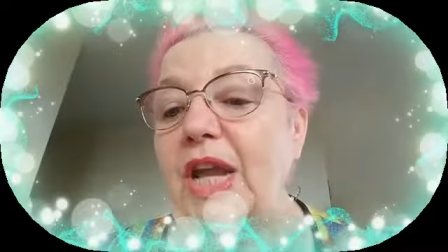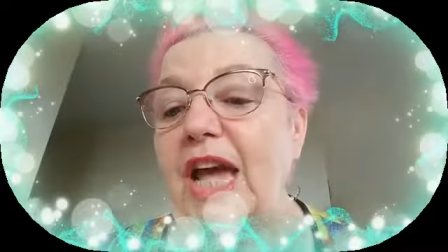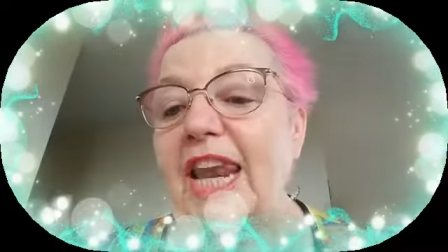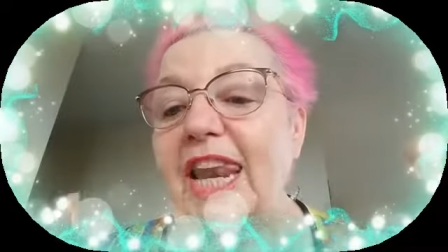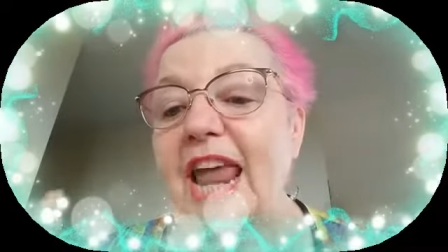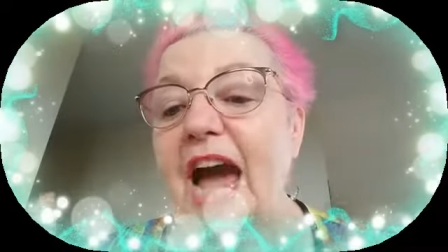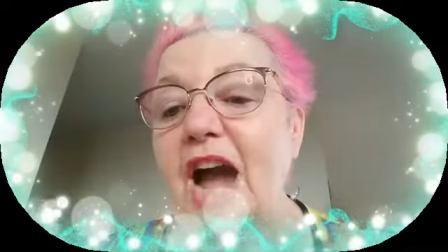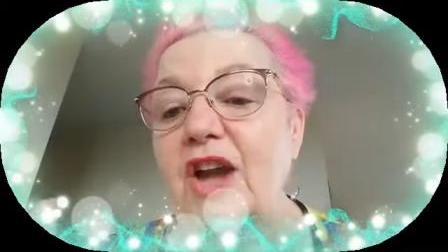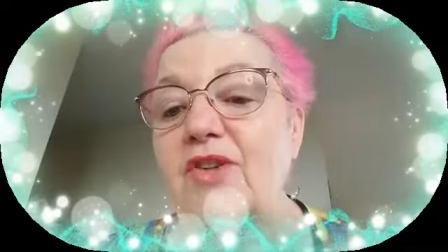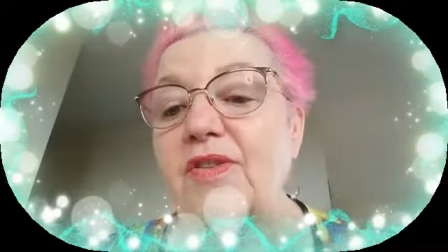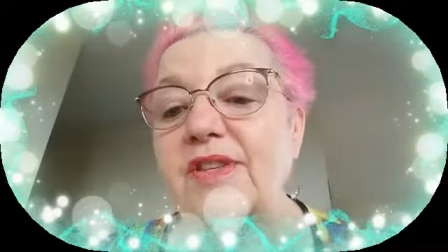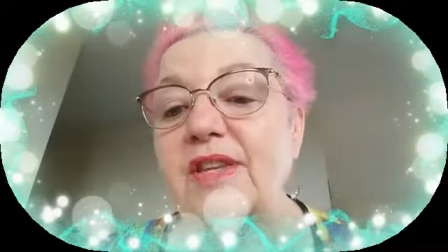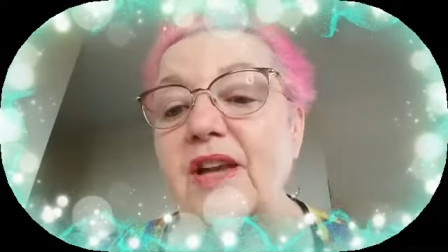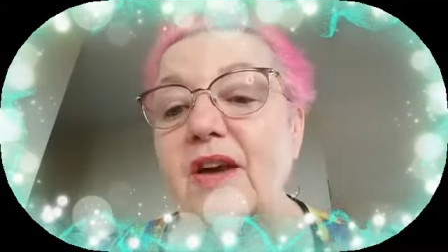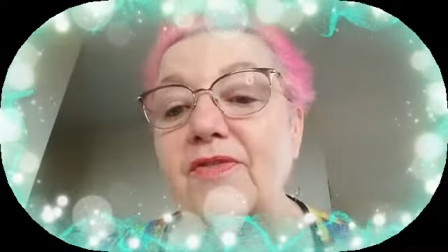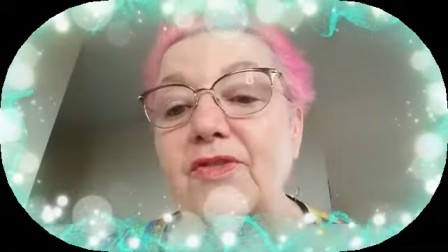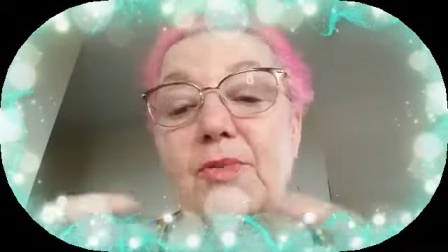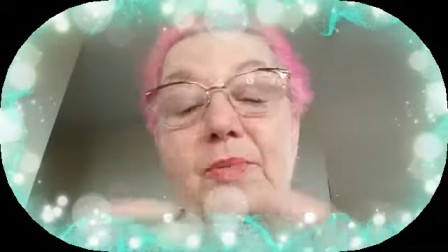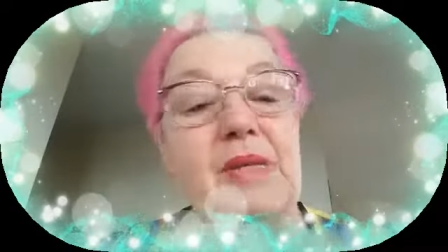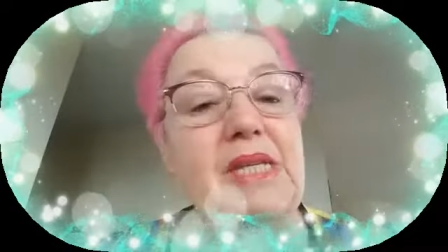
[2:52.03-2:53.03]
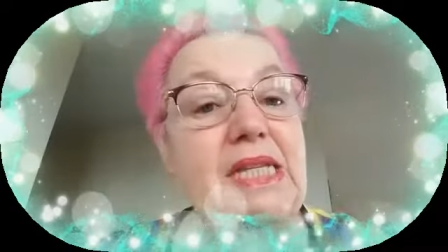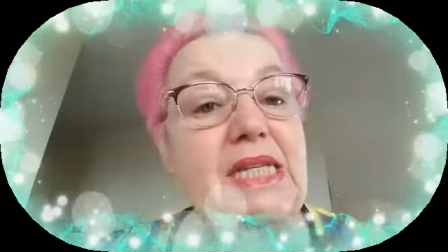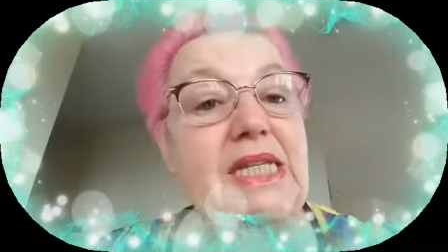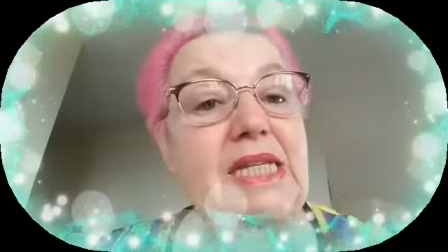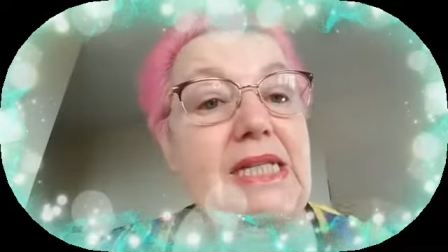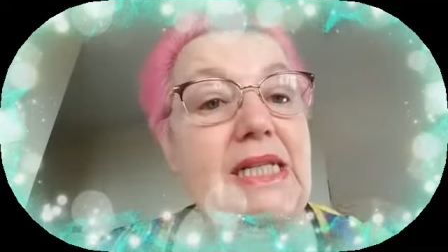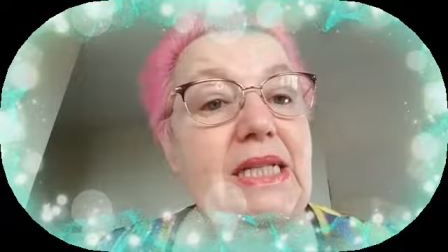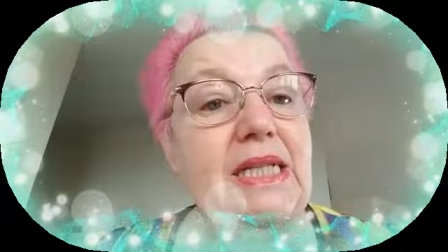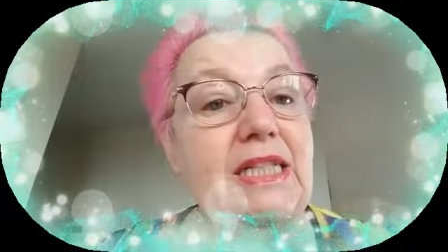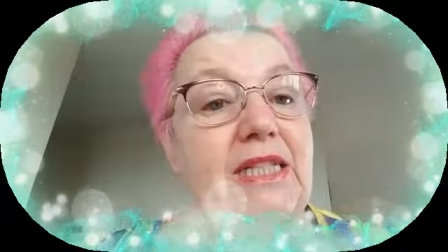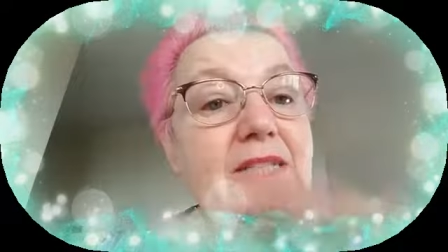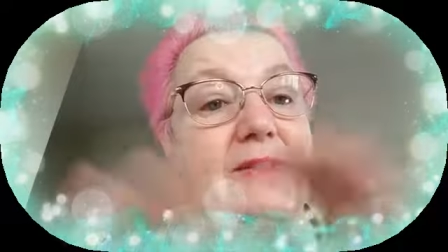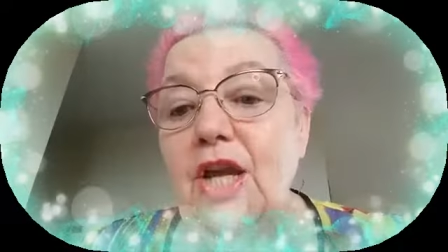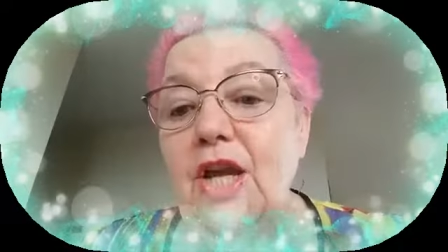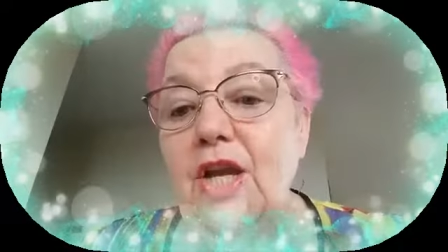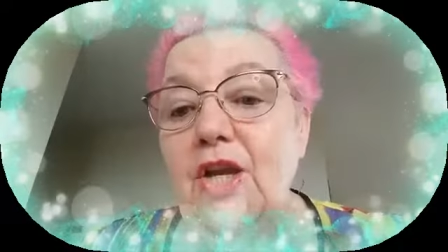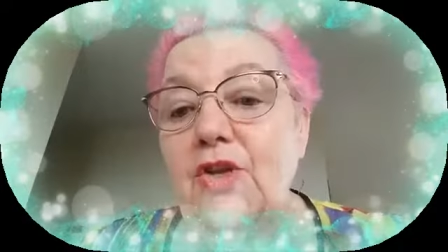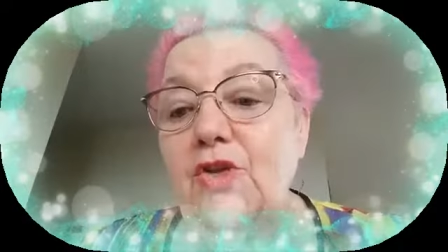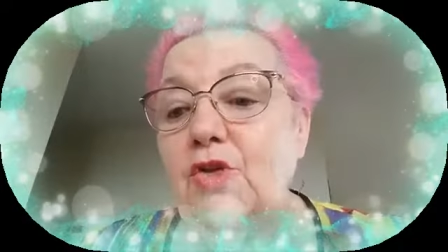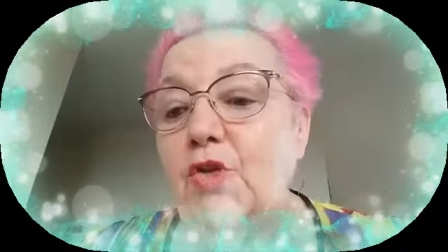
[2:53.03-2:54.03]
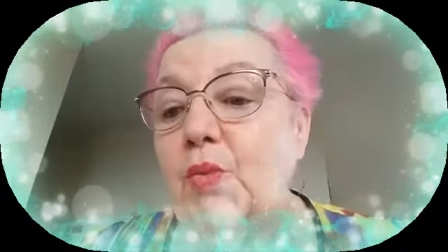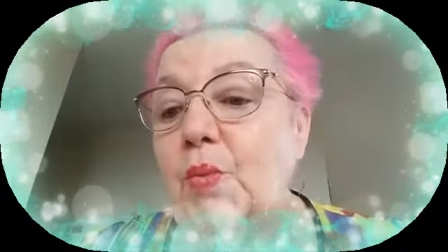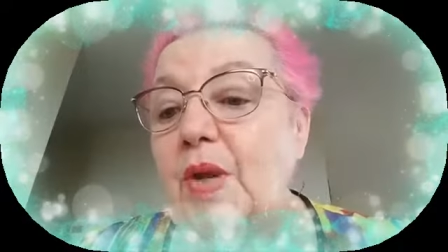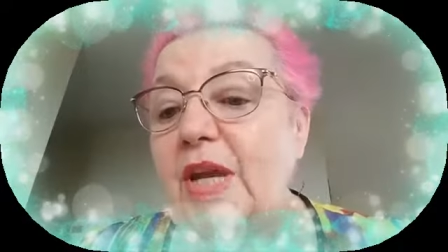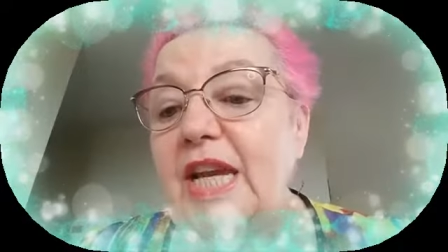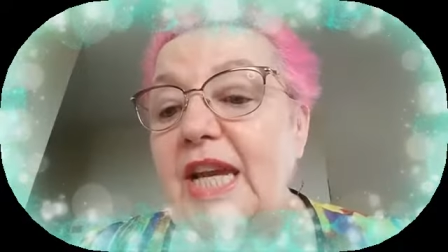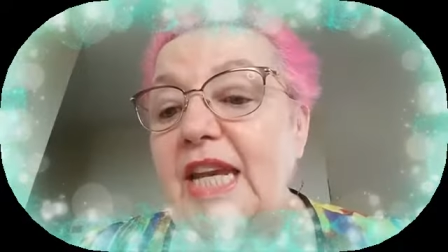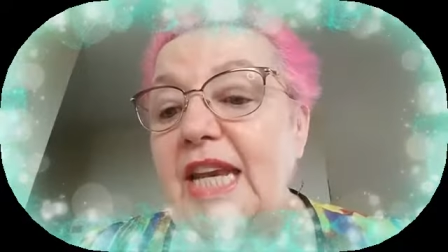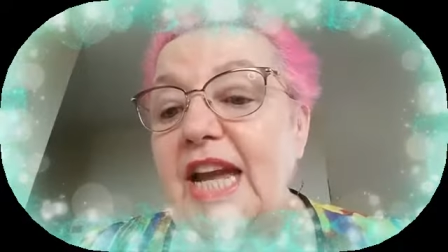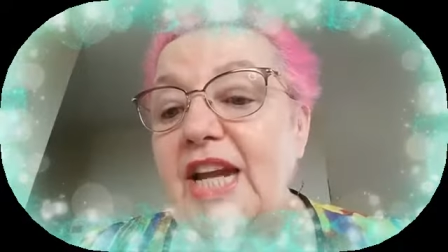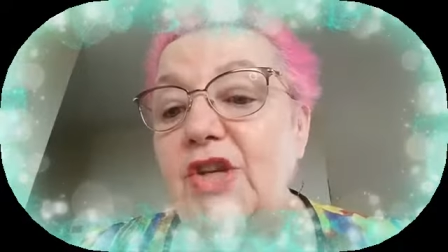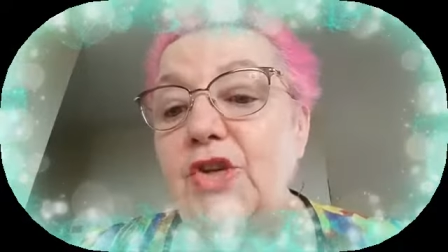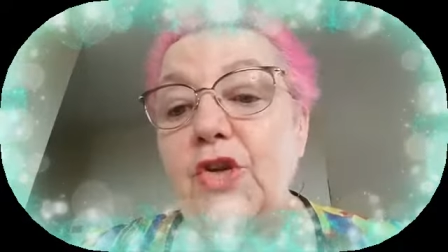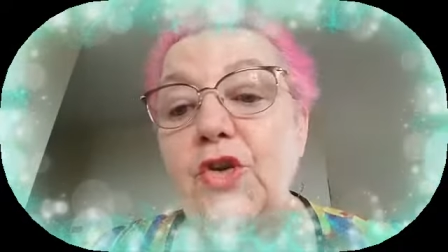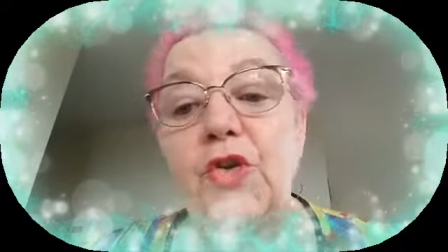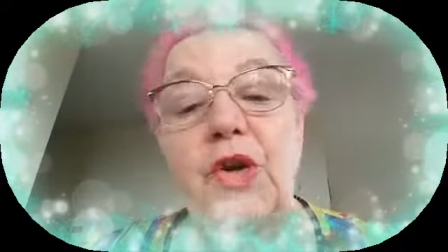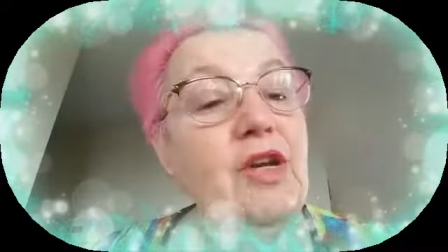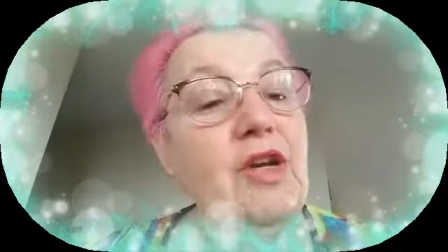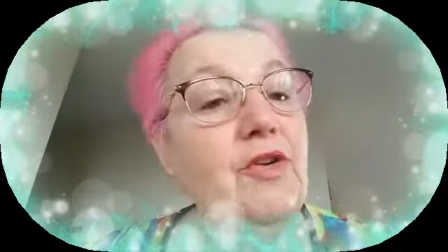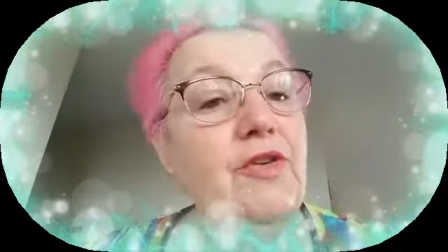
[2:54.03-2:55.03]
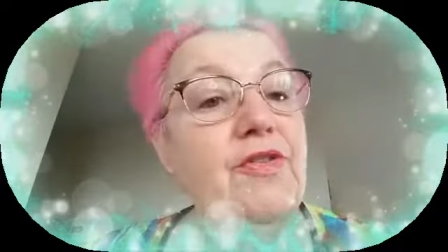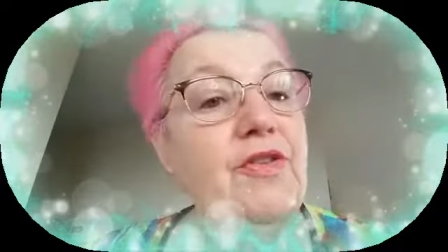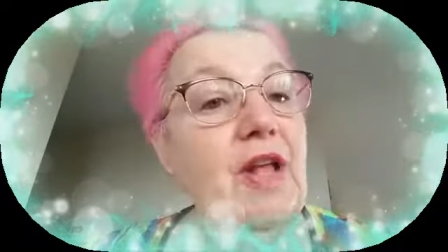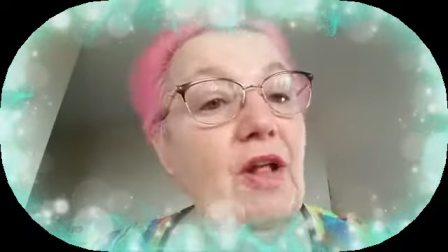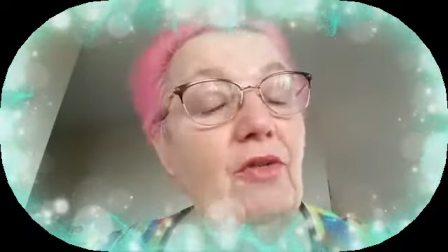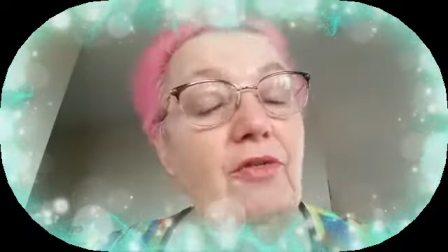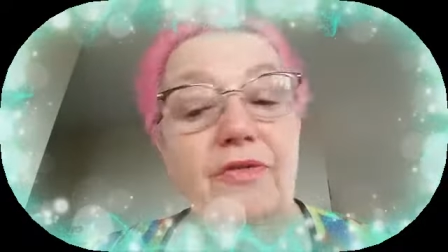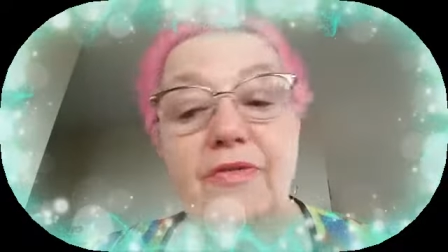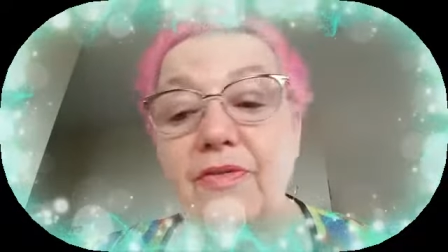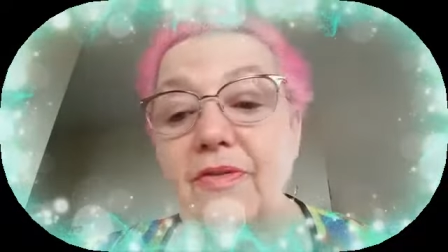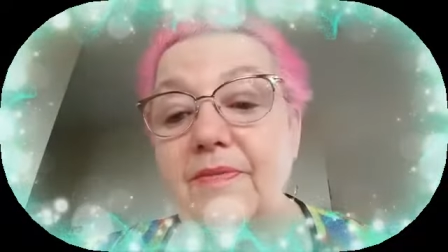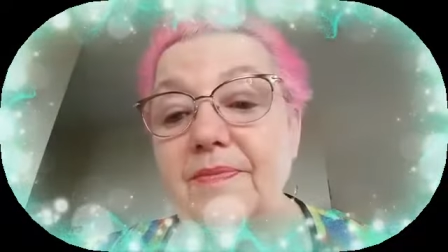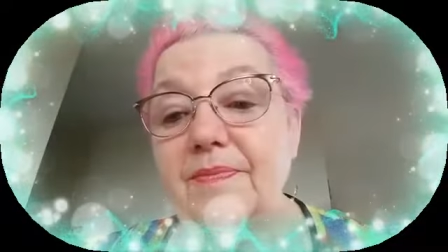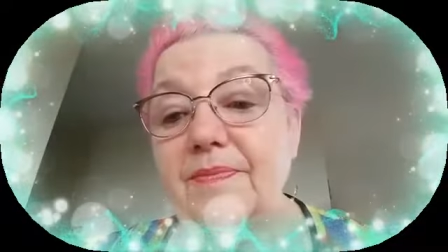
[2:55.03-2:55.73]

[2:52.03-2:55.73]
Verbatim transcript: Allow yourself to be still, to reconnect to your inner self.